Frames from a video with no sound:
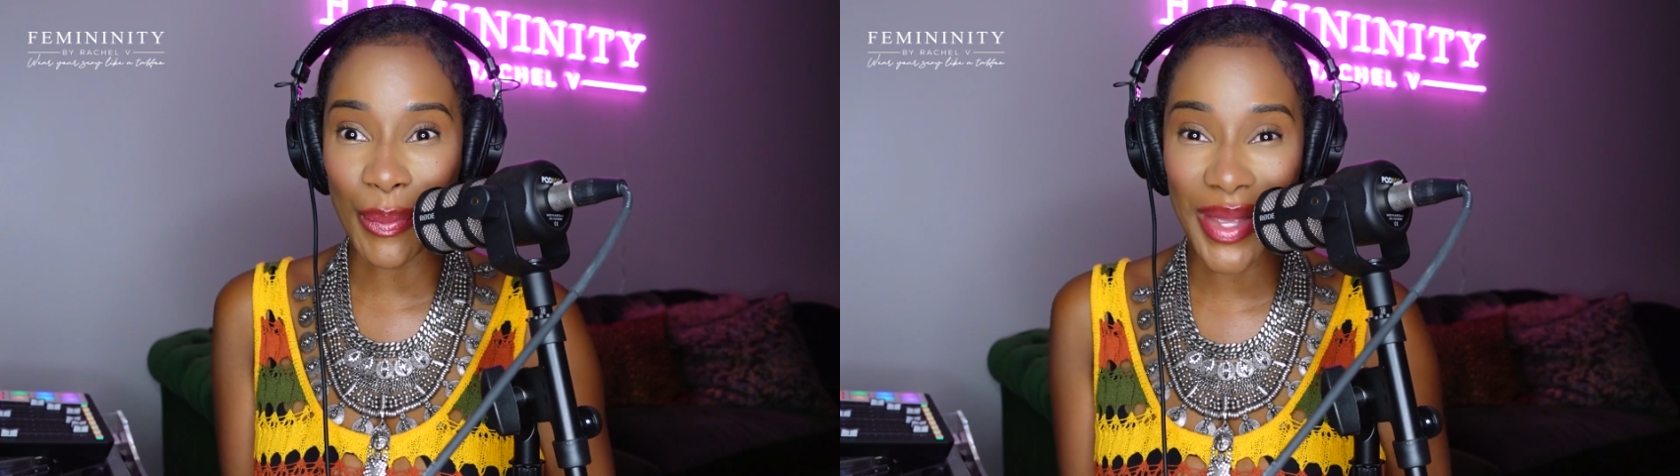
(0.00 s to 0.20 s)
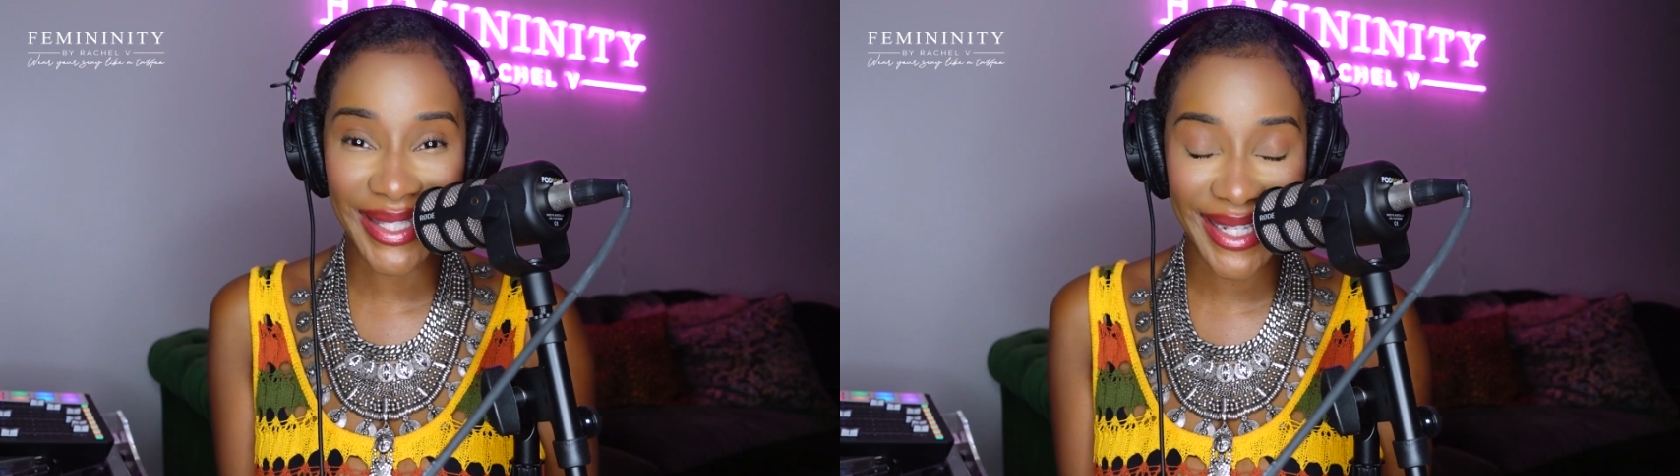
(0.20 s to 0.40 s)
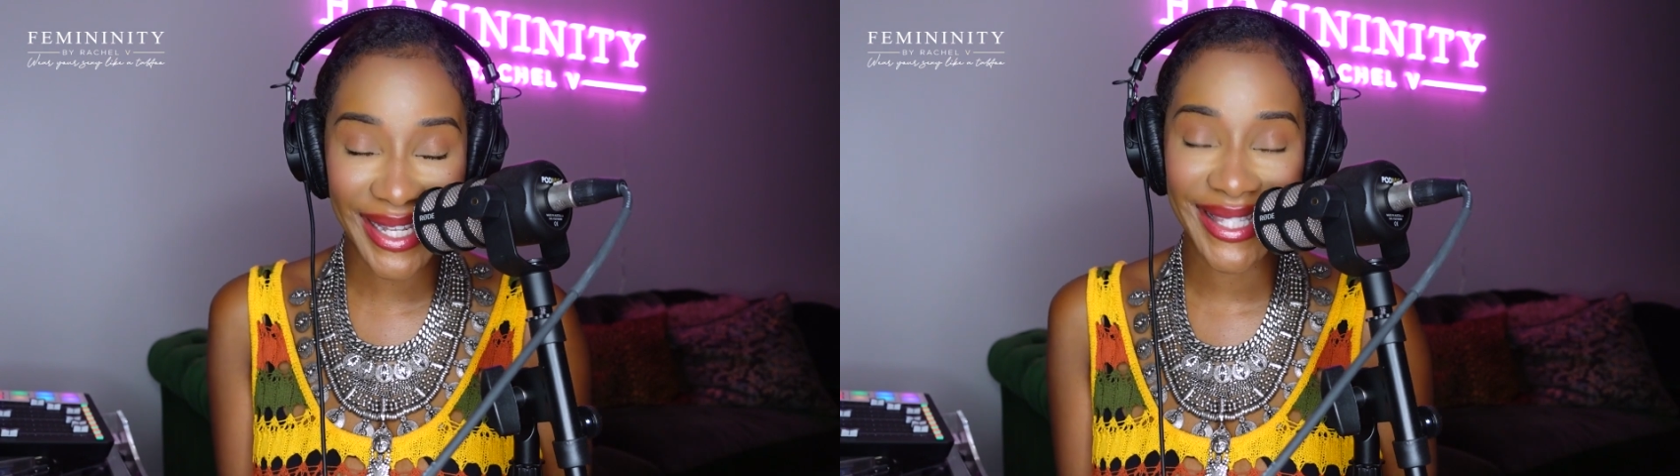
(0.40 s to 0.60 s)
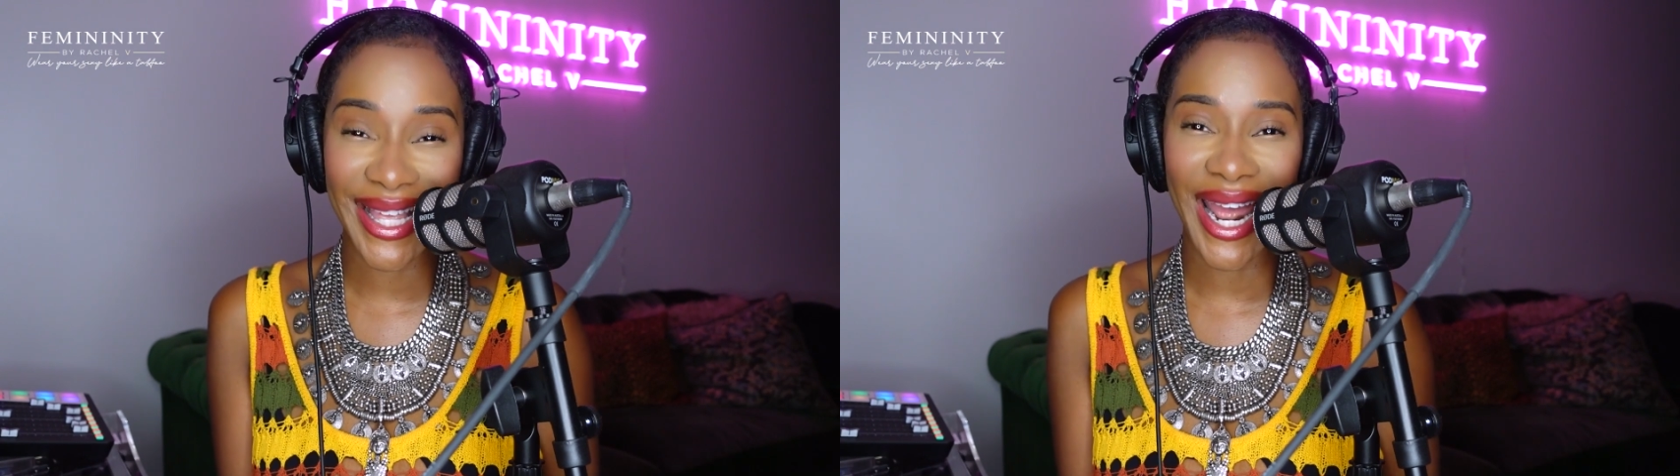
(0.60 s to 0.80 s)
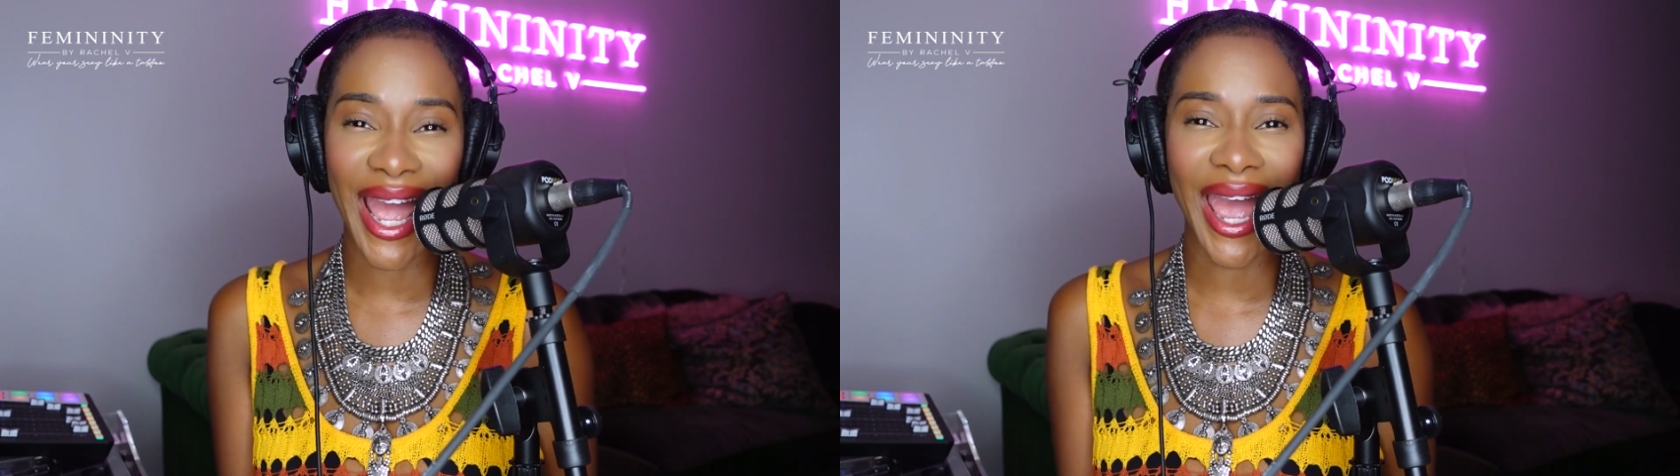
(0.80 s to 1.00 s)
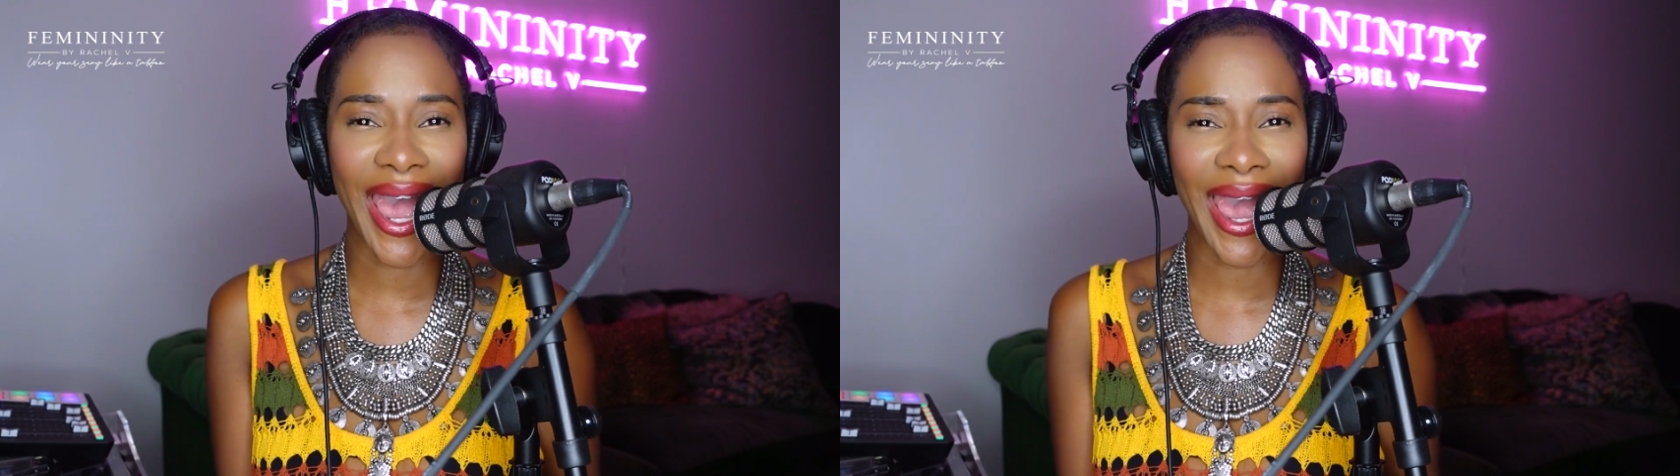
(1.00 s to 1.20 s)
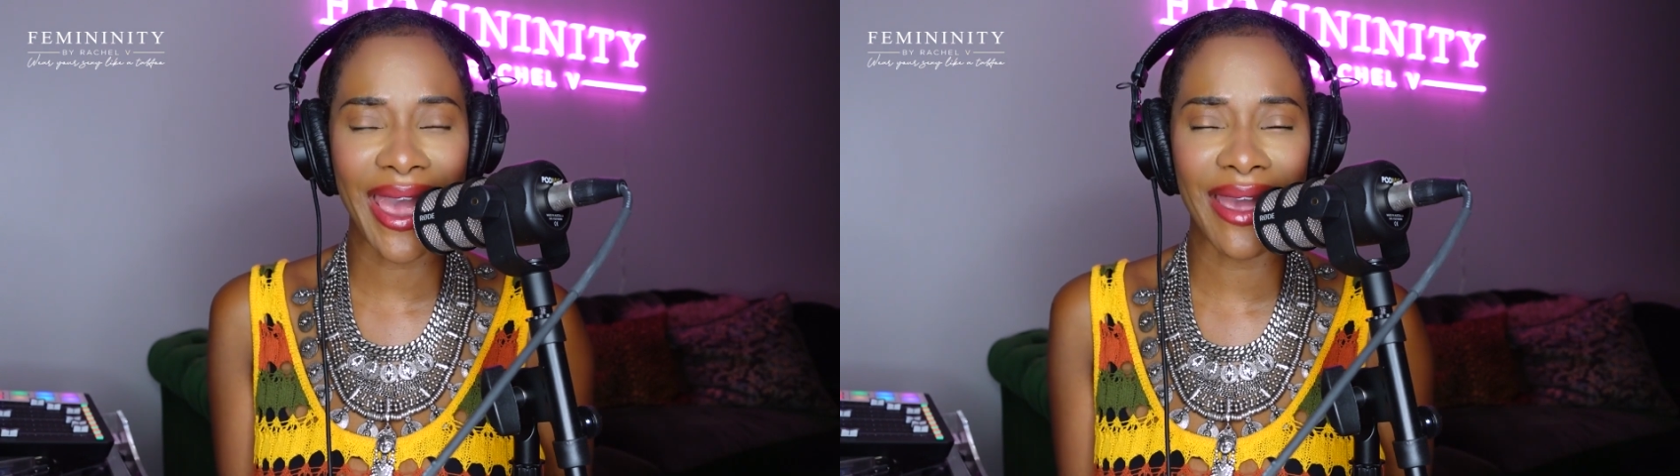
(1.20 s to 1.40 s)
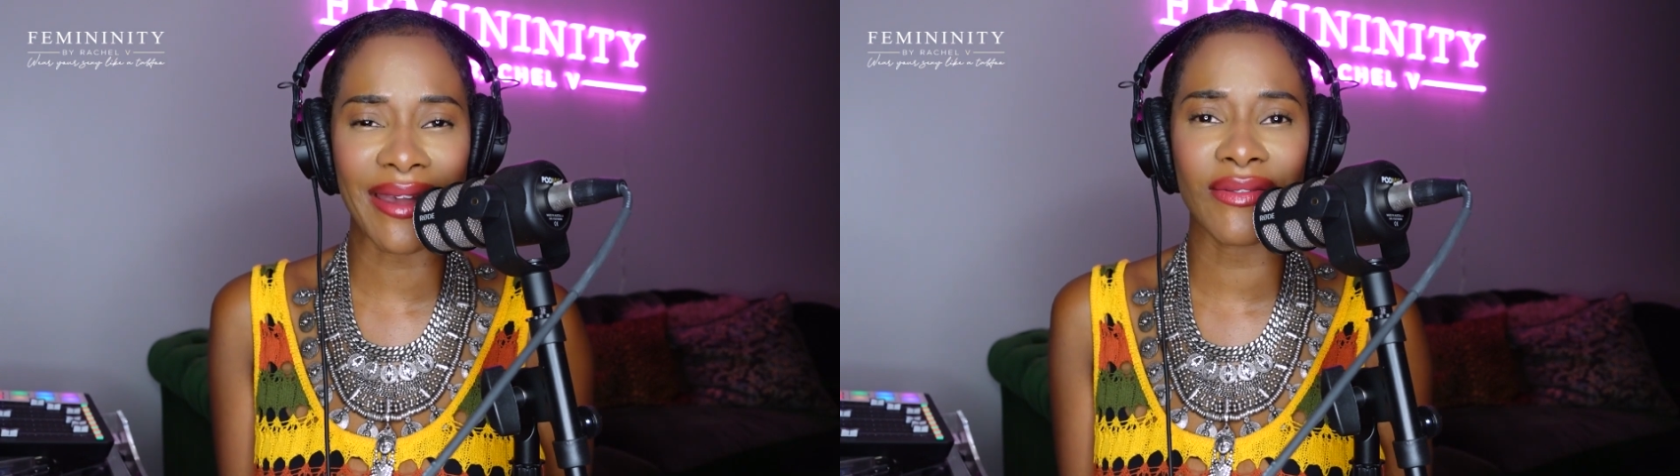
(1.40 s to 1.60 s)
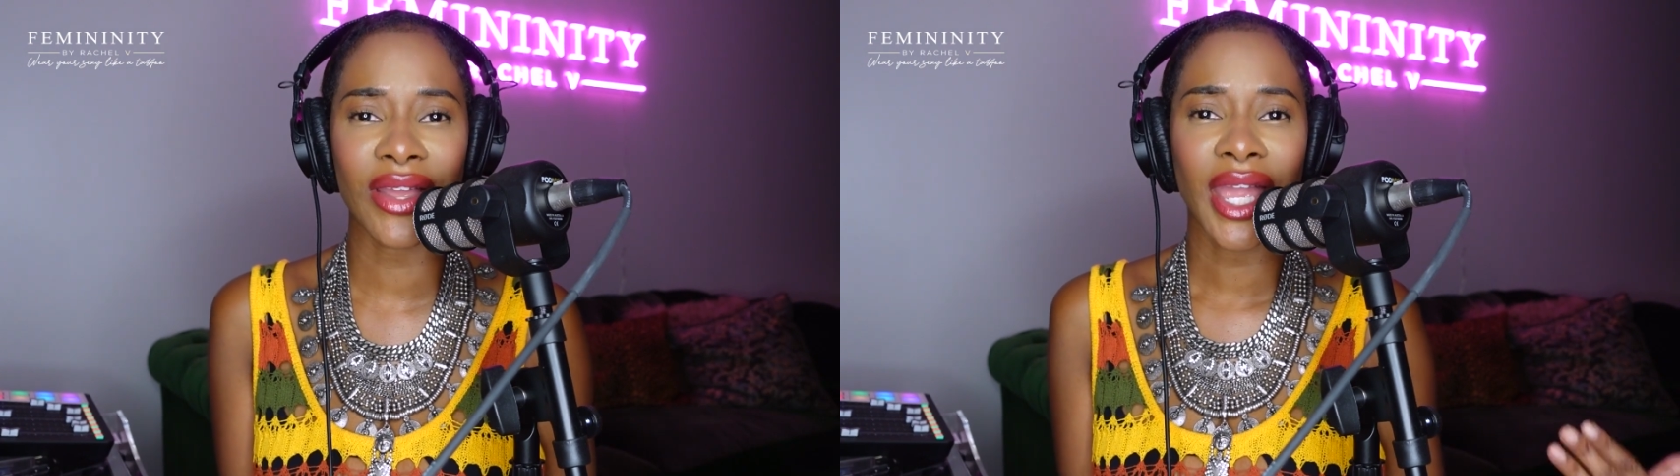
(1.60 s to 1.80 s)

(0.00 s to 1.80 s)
business that I have.